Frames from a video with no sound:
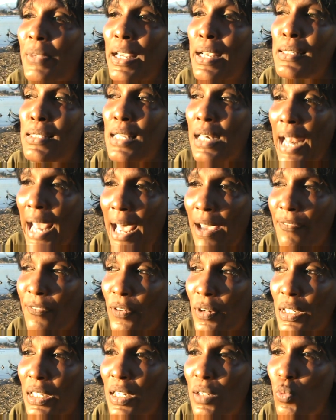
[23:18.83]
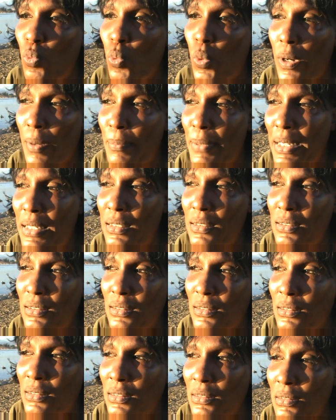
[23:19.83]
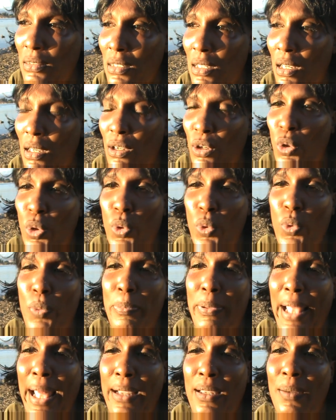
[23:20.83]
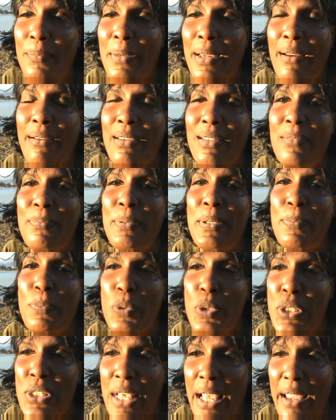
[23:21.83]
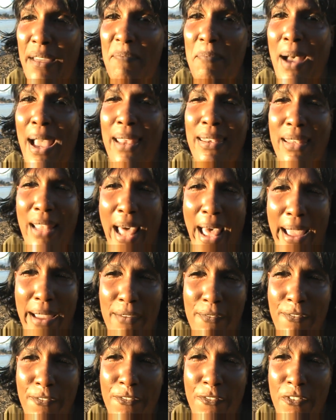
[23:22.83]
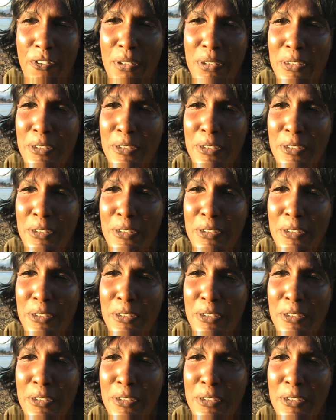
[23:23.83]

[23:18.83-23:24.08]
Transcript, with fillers: As an African woman who Black American people saved my life,